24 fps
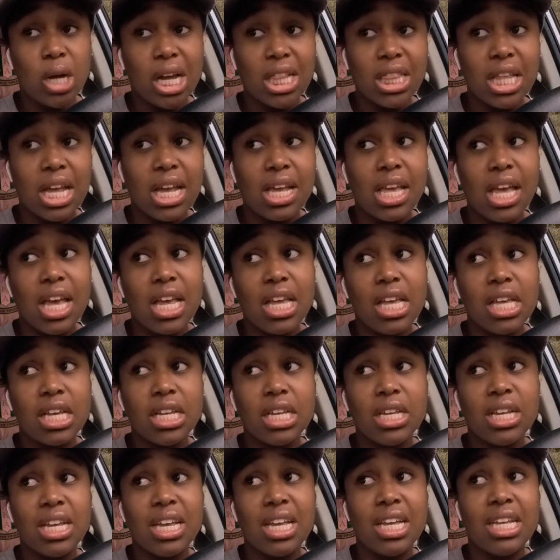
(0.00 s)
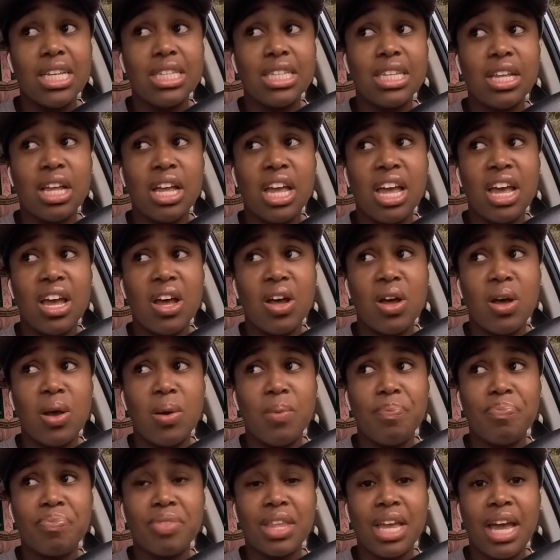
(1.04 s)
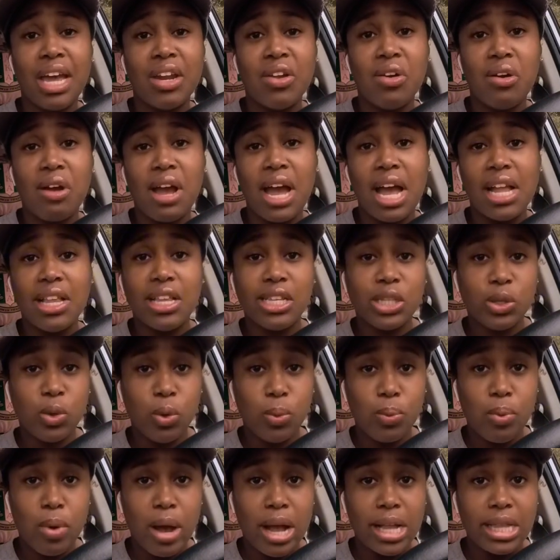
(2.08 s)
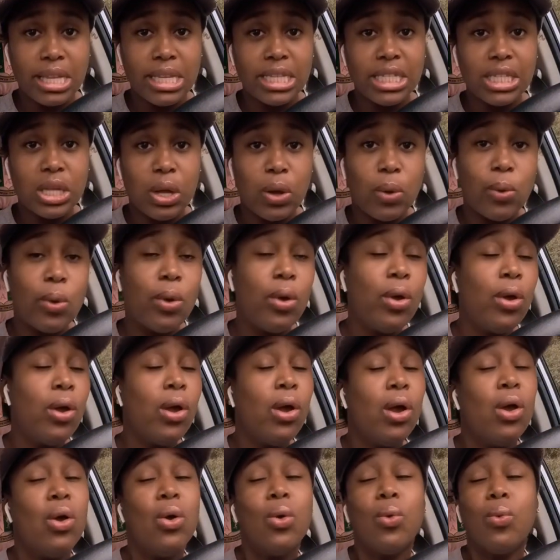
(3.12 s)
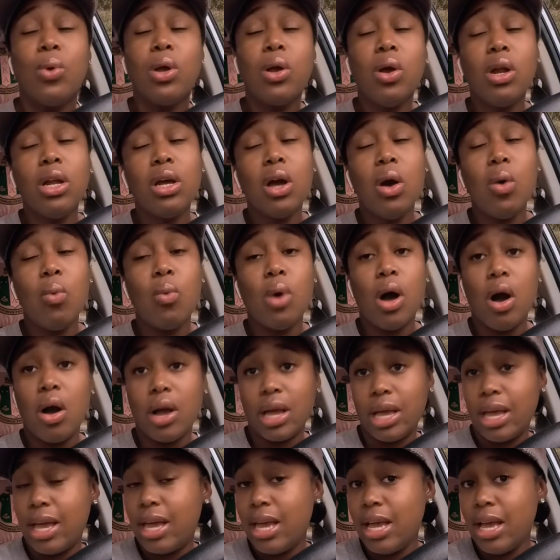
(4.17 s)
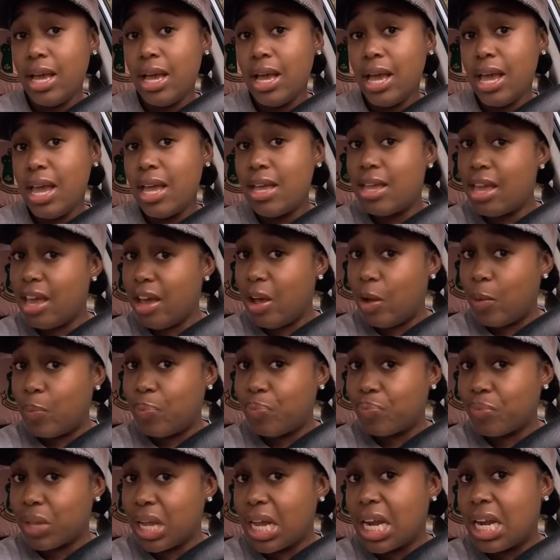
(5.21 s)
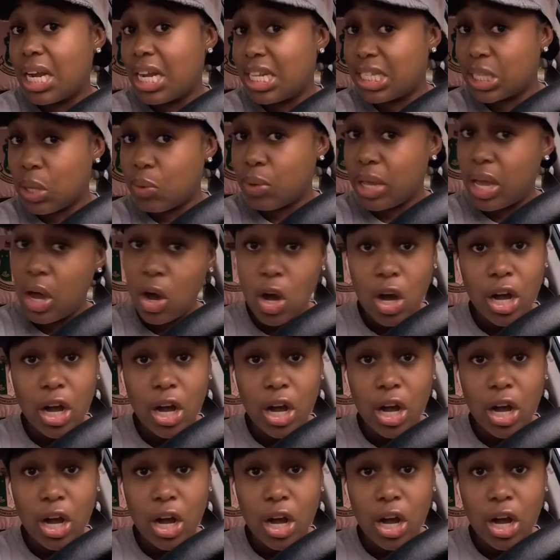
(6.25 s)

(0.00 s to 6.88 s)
I think Kenya is um, at her after school practice. So we're going to go walking. And yeah, let's go get